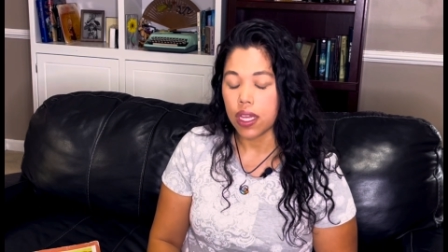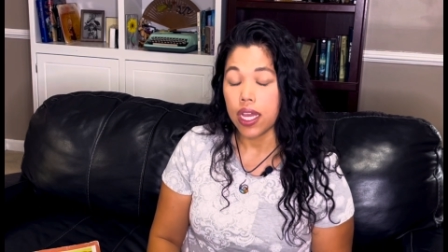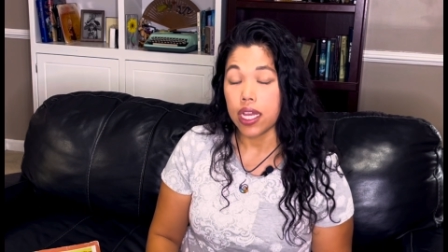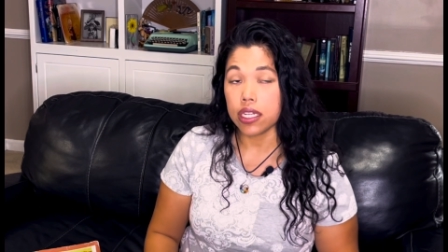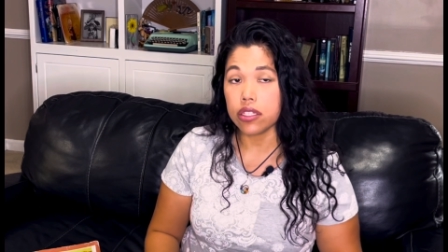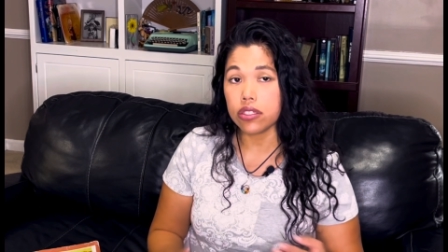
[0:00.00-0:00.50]

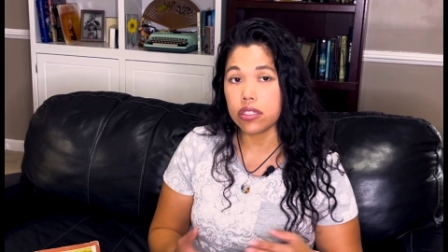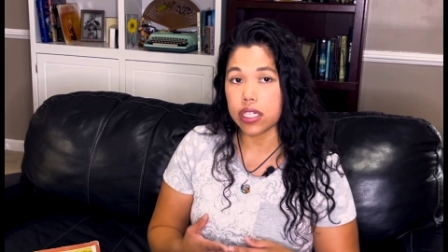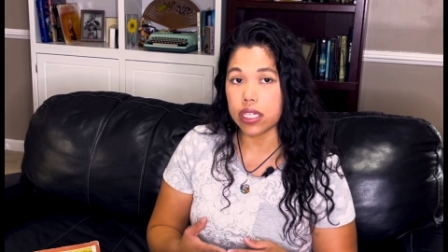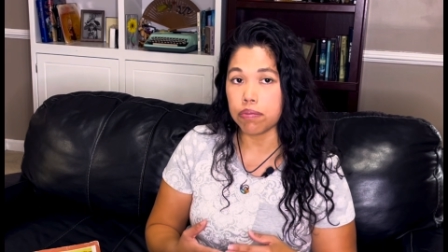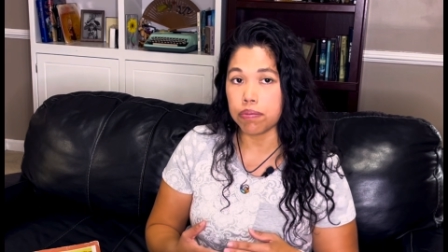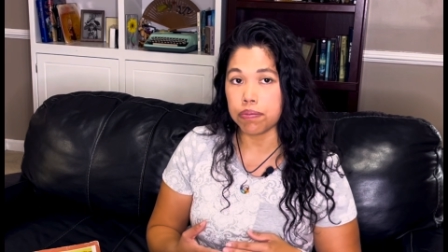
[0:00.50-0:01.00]
Another
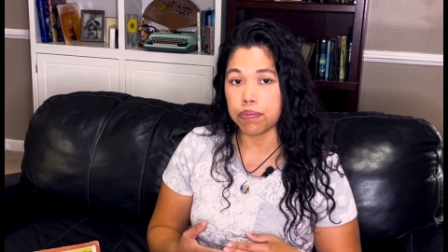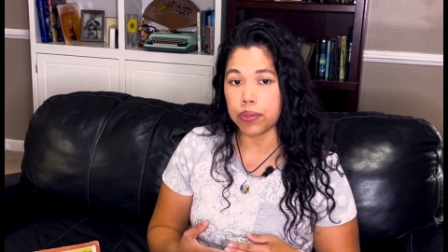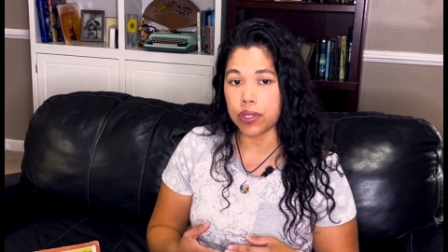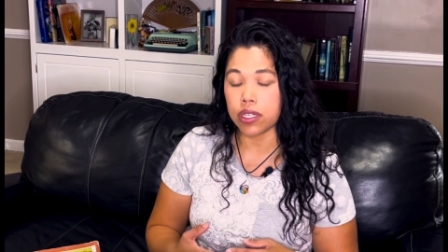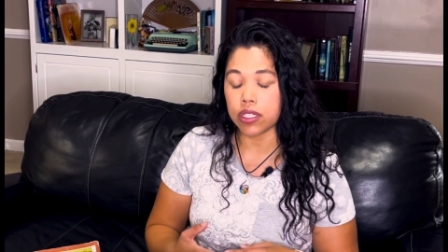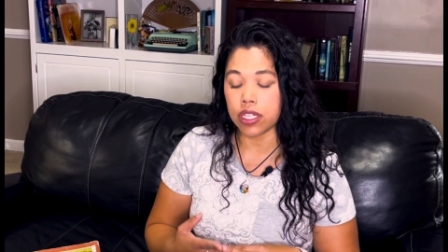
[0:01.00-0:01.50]
great
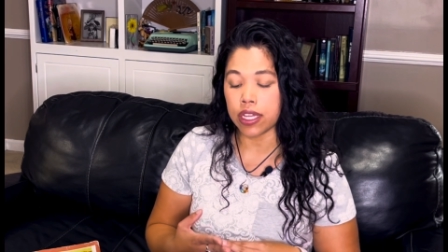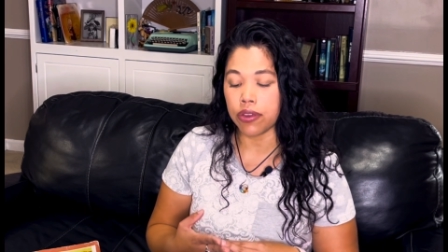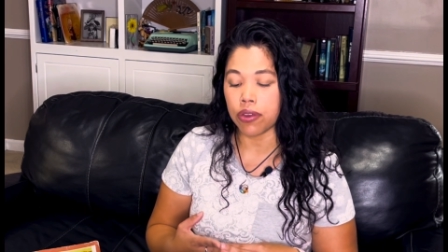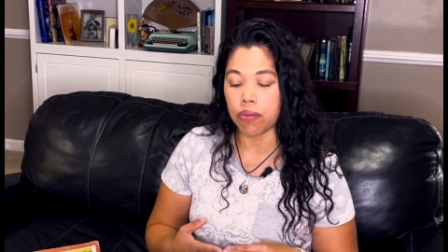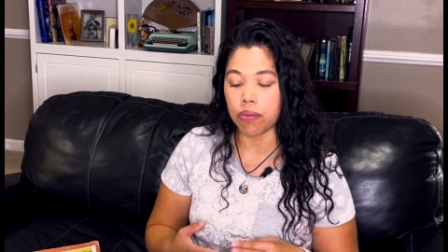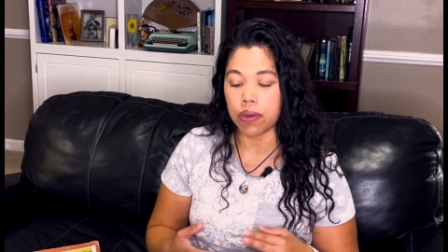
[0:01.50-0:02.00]
book that you
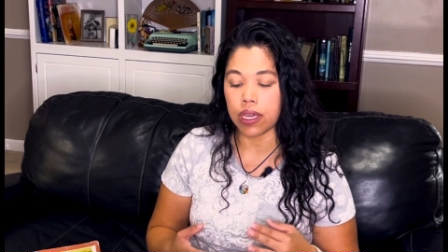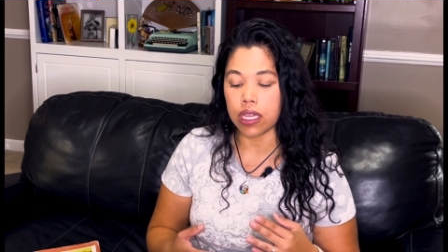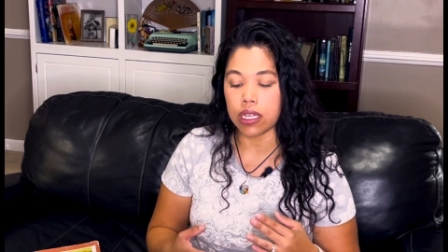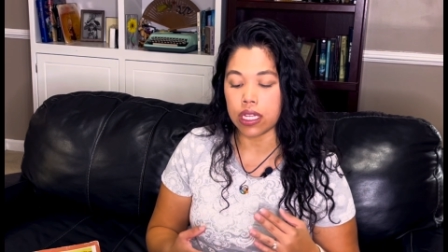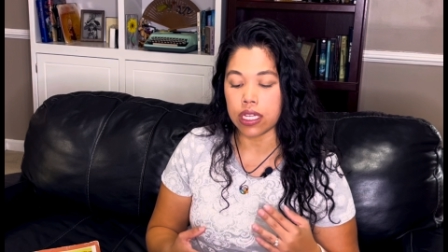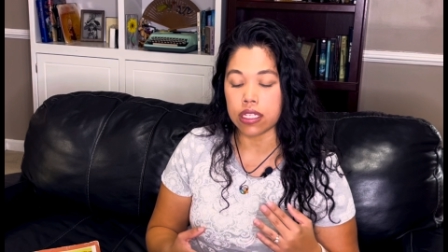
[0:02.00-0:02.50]
can
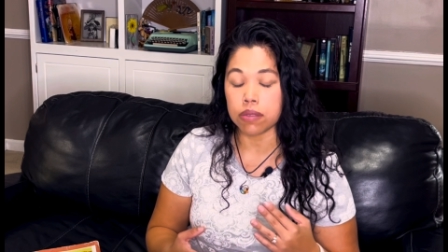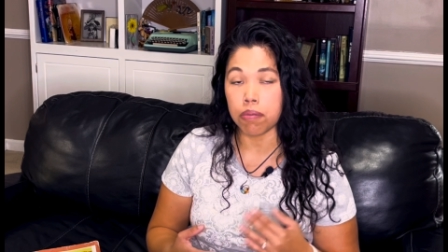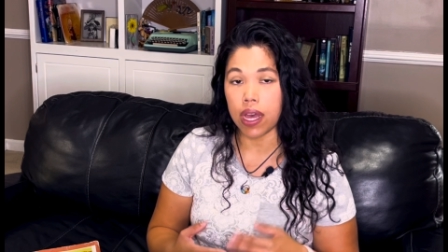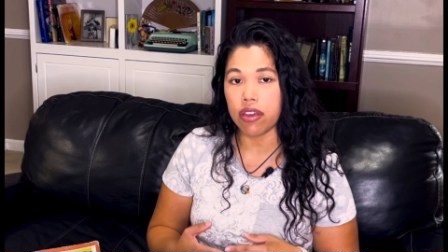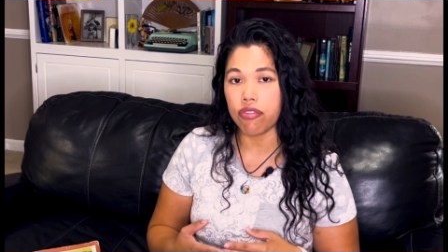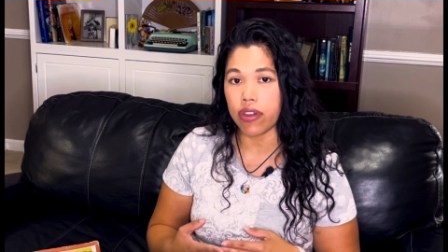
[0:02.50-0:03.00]
read is
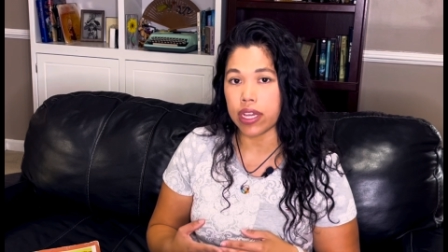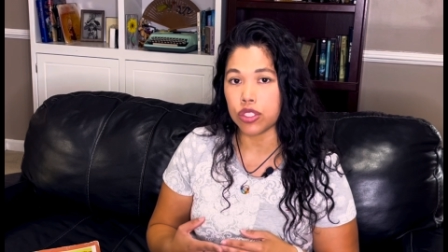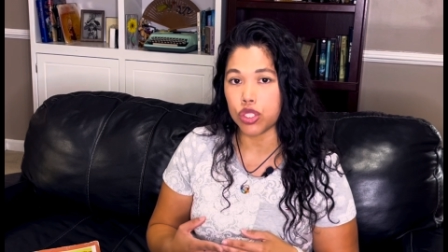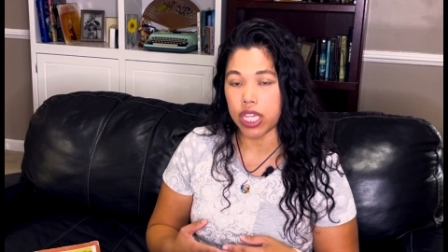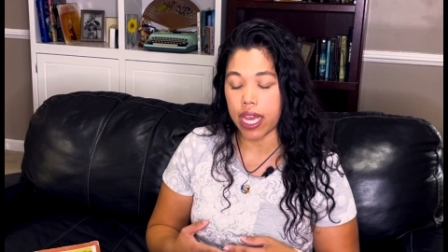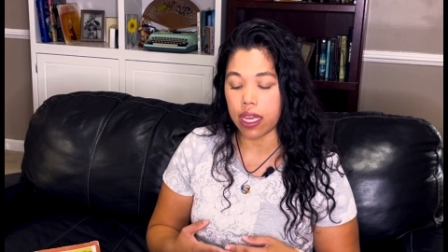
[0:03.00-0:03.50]
My Friend
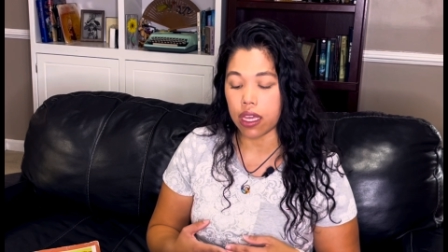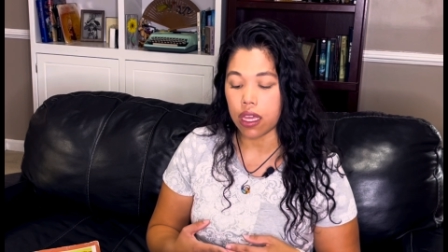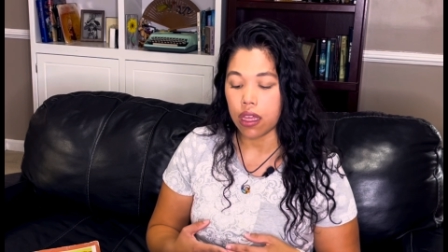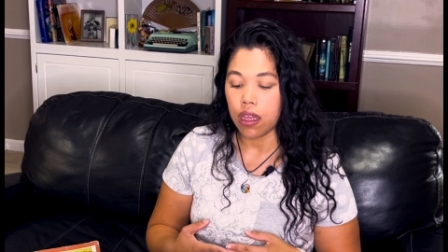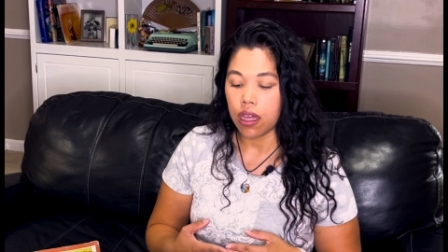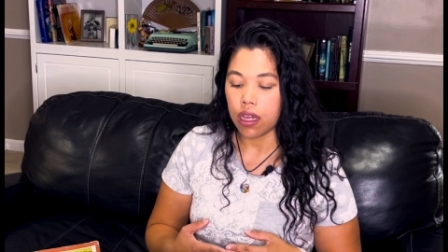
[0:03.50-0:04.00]
Jake
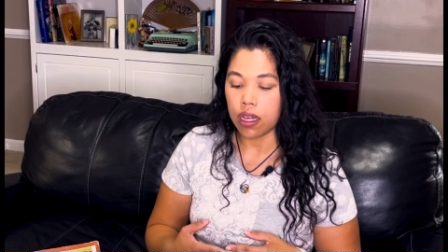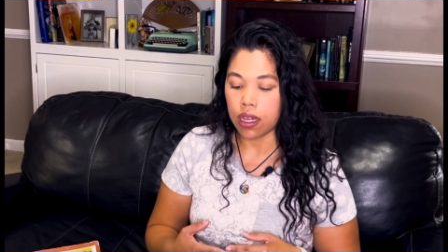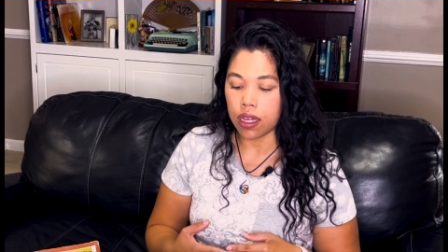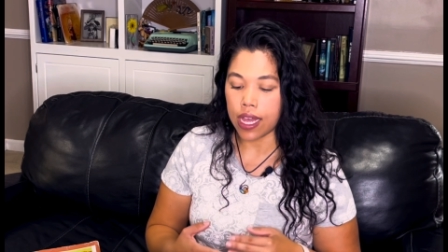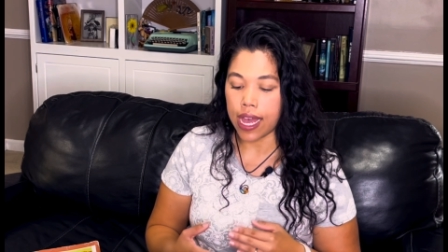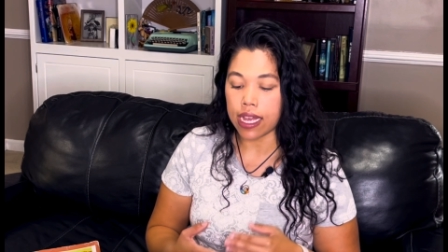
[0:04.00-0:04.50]

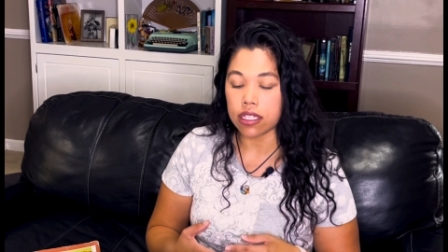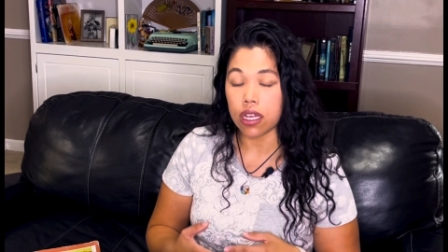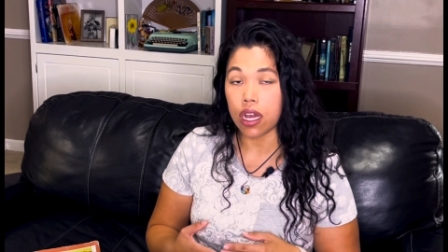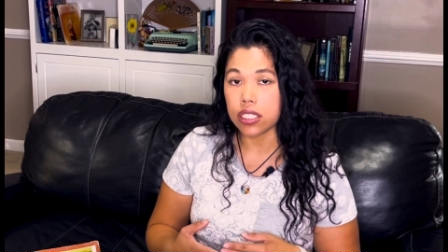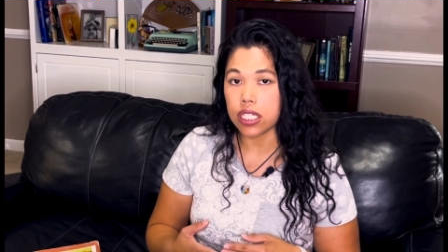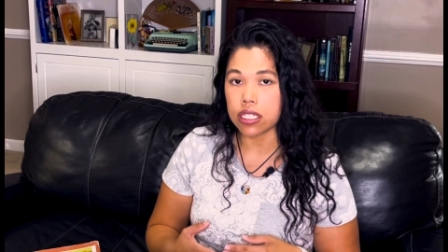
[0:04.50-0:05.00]
Has
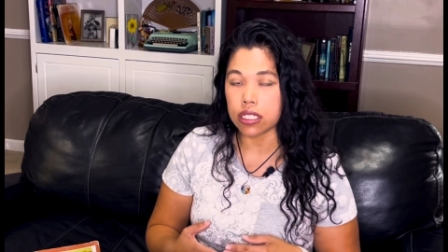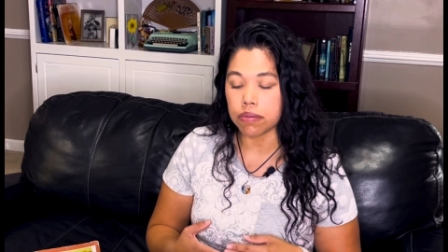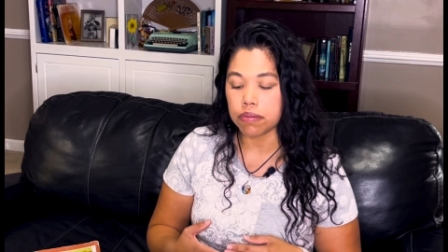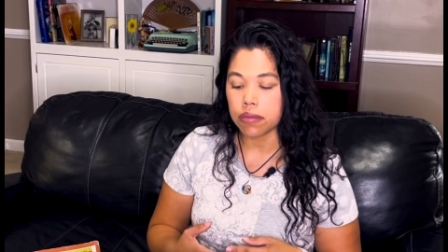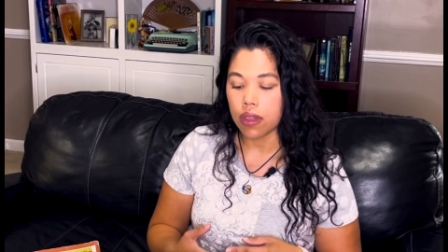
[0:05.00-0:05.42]
Autism,